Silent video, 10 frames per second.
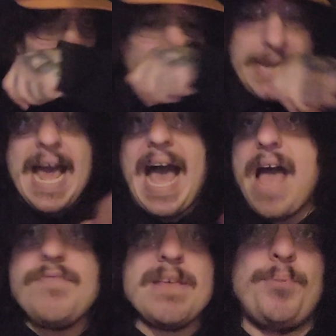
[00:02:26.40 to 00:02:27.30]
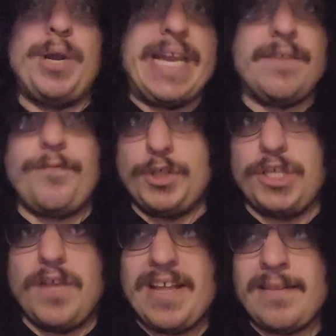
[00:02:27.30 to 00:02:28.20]
You can have the paying version
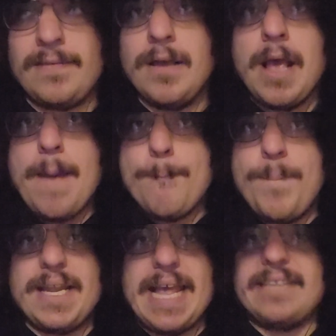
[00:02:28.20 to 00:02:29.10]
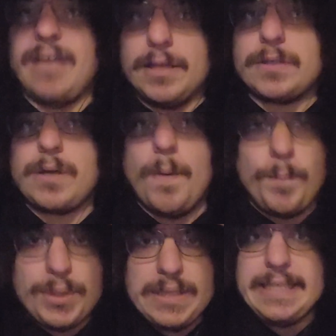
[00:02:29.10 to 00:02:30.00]
of it, but it's not
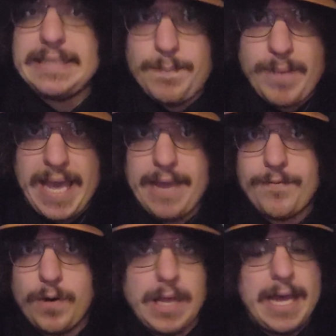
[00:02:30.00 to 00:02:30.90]
completely pay for.